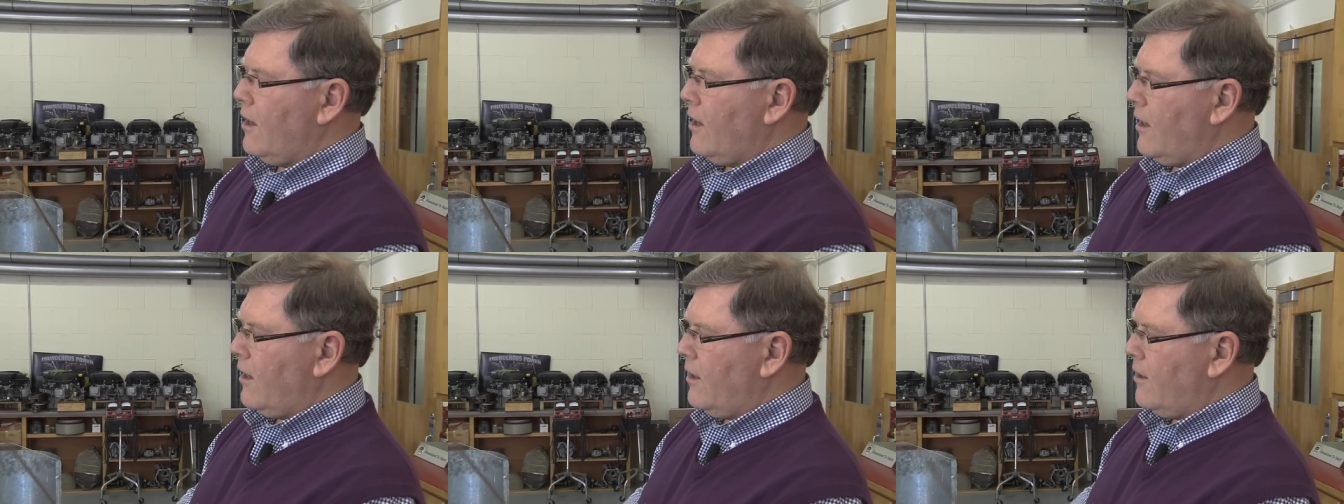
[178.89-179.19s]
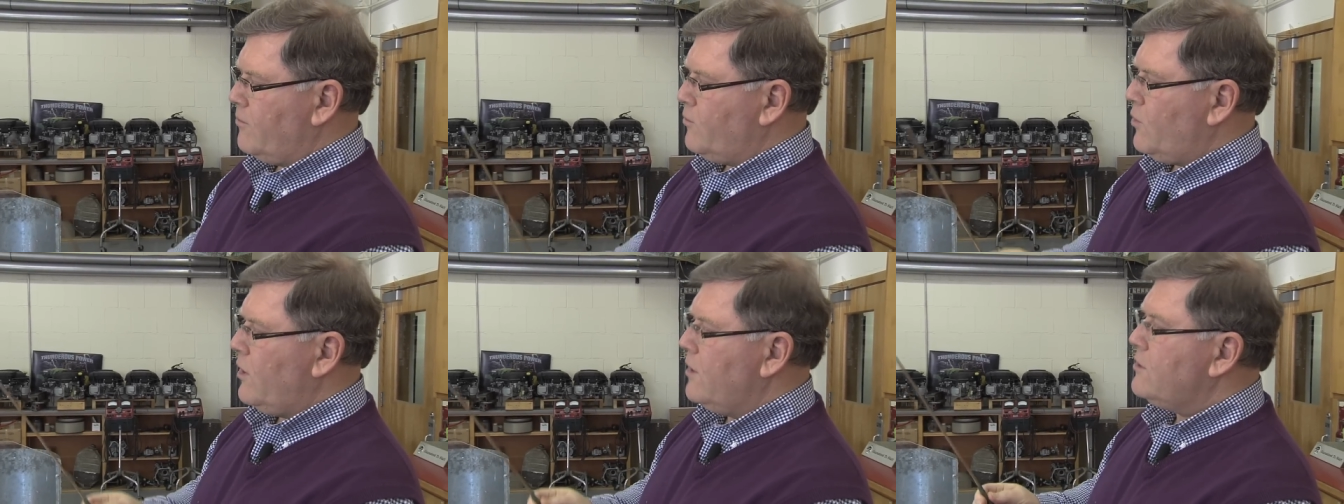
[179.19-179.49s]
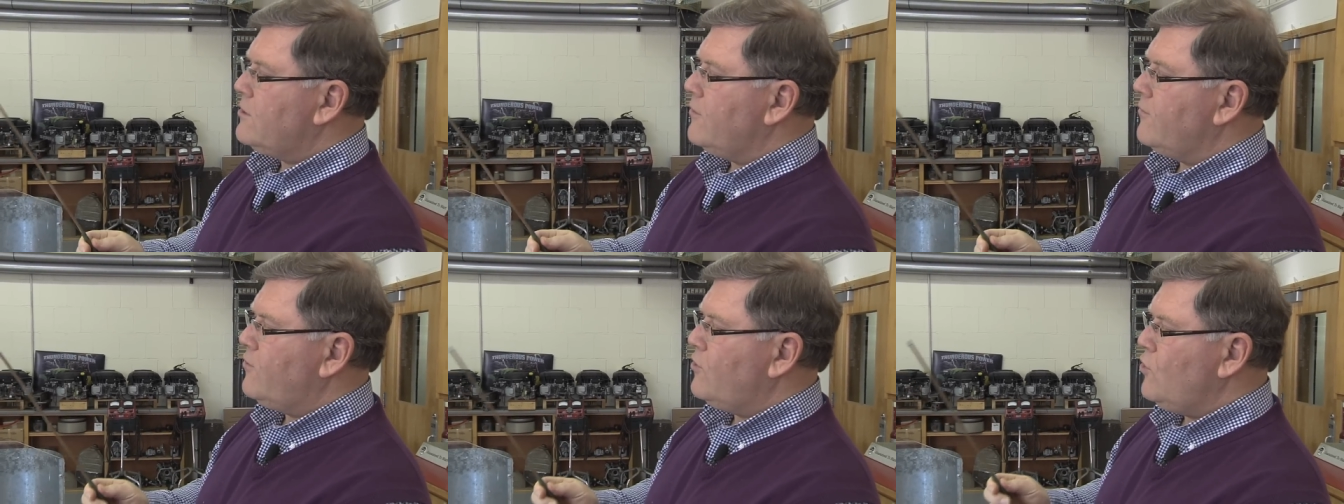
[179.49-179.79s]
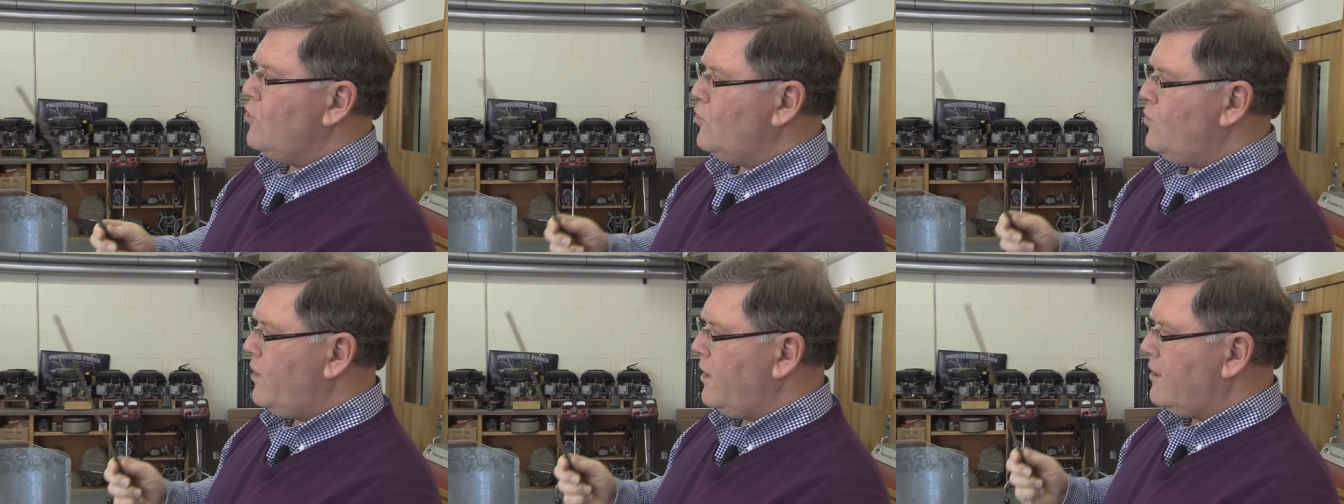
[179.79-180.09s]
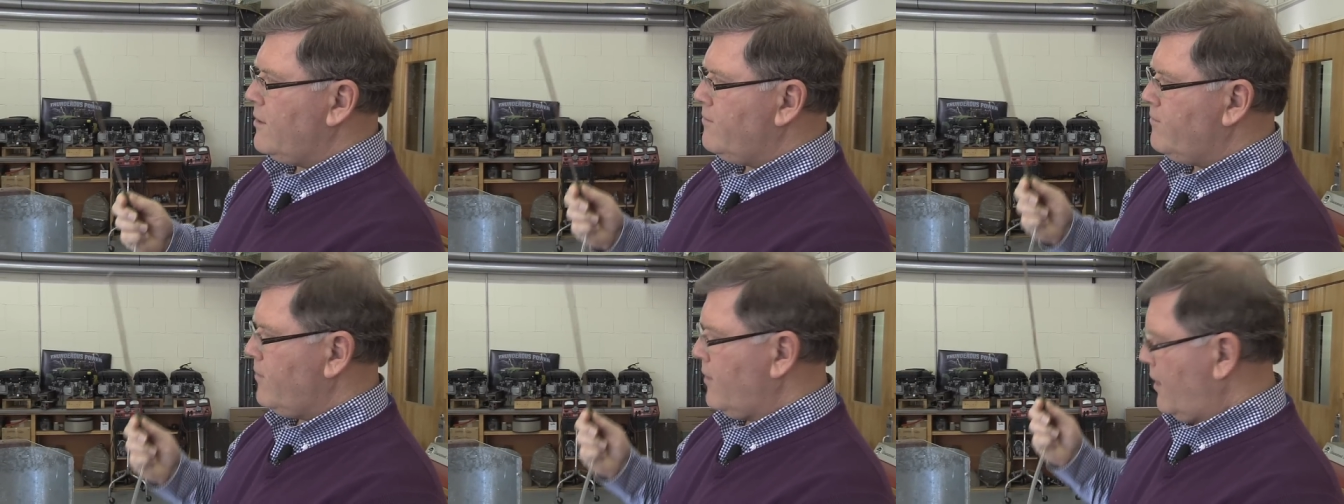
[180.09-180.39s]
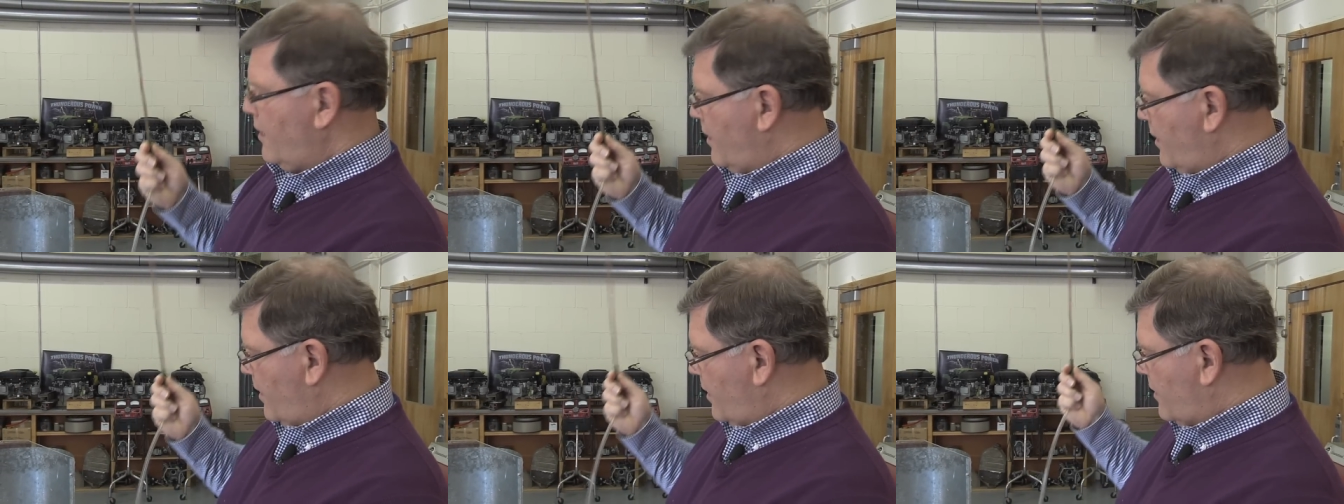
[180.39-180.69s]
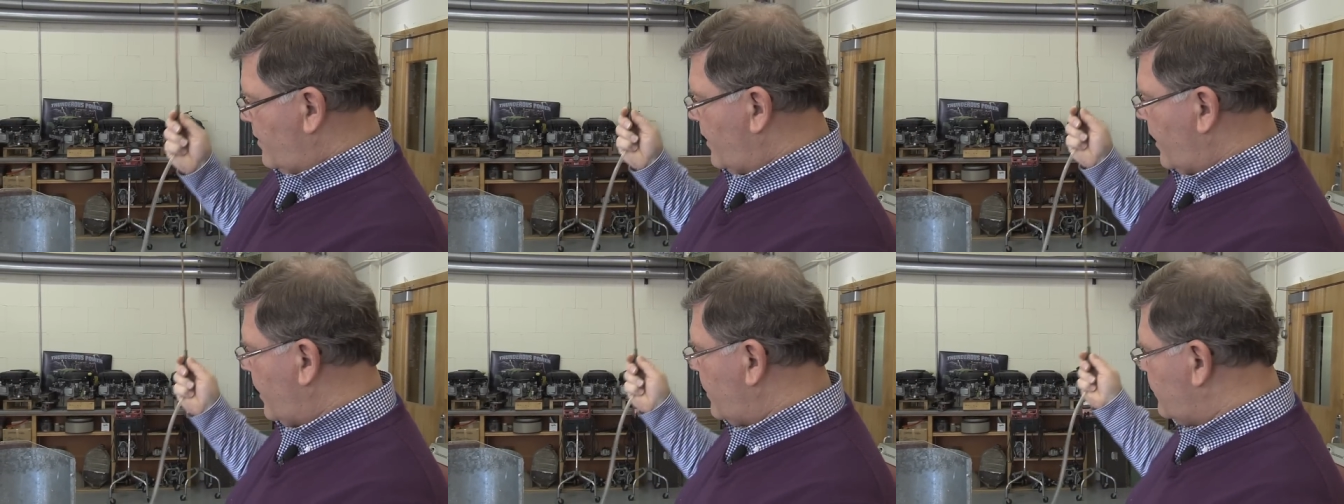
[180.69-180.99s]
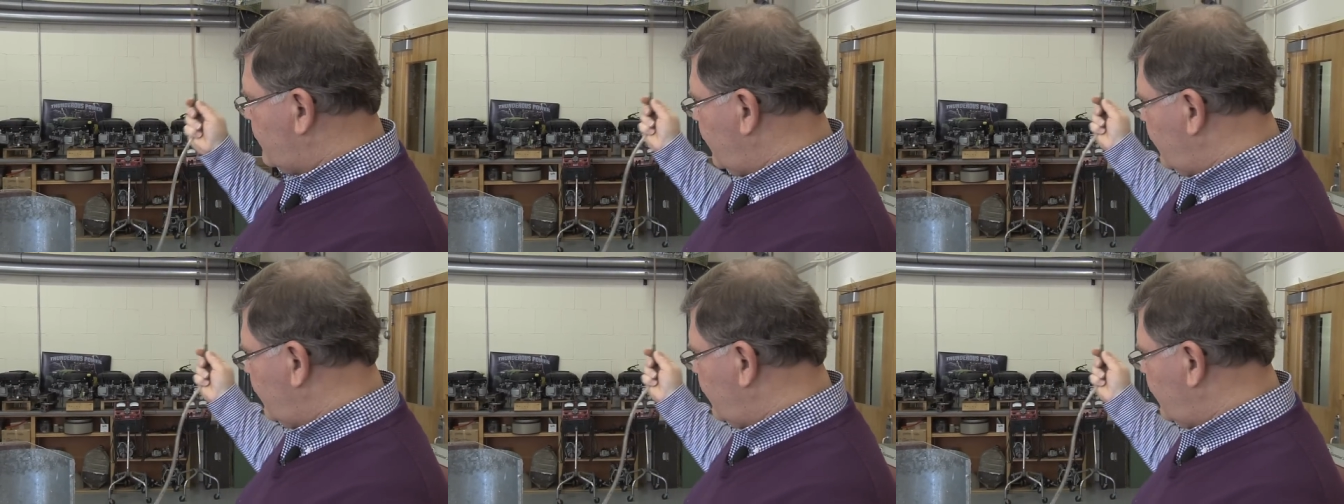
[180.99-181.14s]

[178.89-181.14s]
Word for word: uh, piece of tubing. That